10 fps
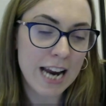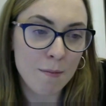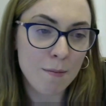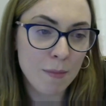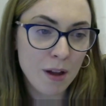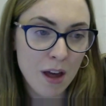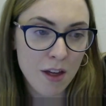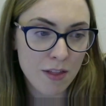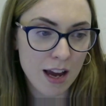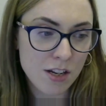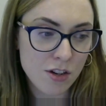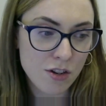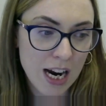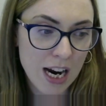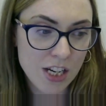term, that
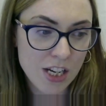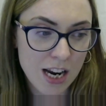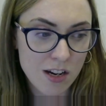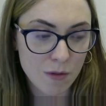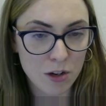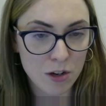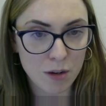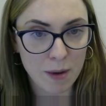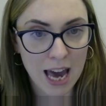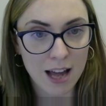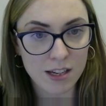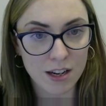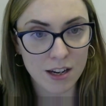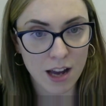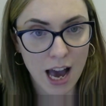transgender women should be held
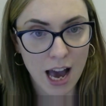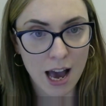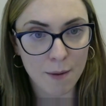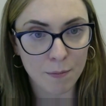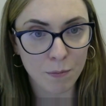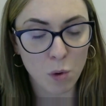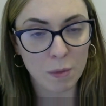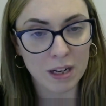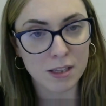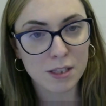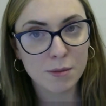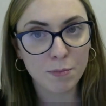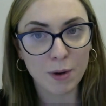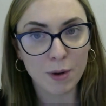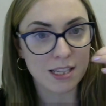in women's
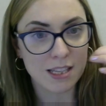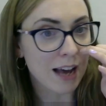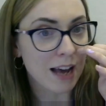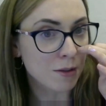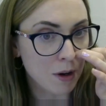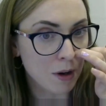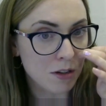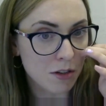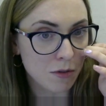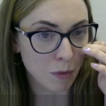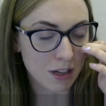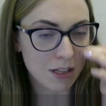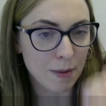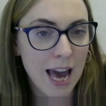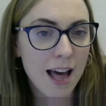prisons if that's where they want
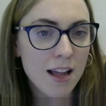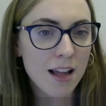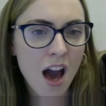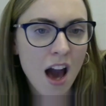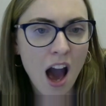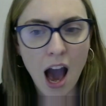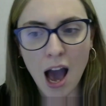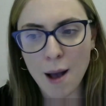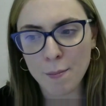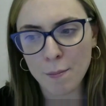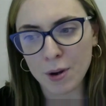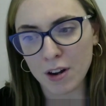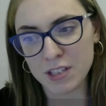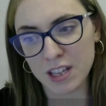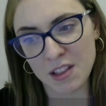to be held.
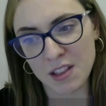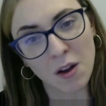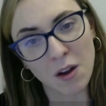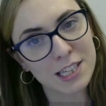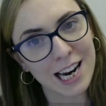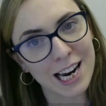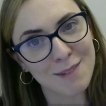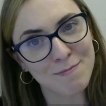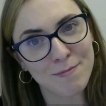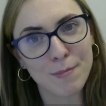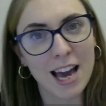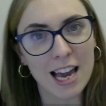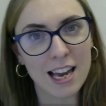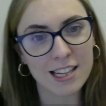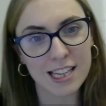But obviously in the long term,
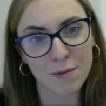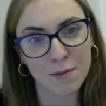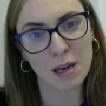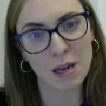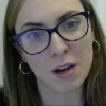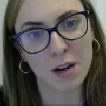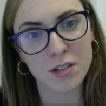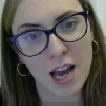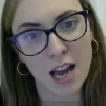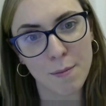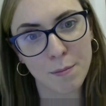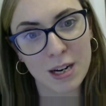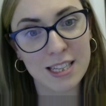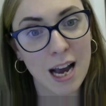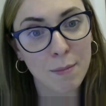my concern would be about
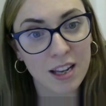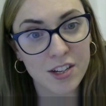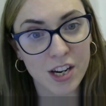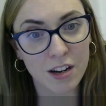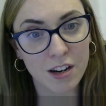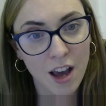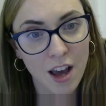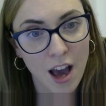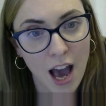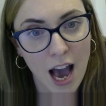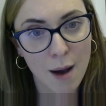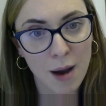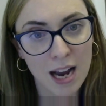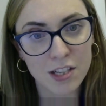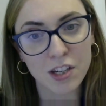prison abolition,
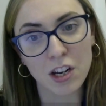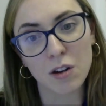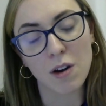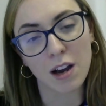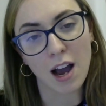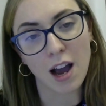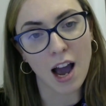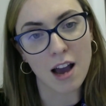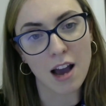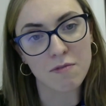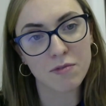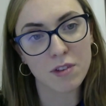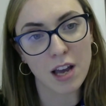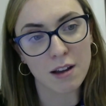and the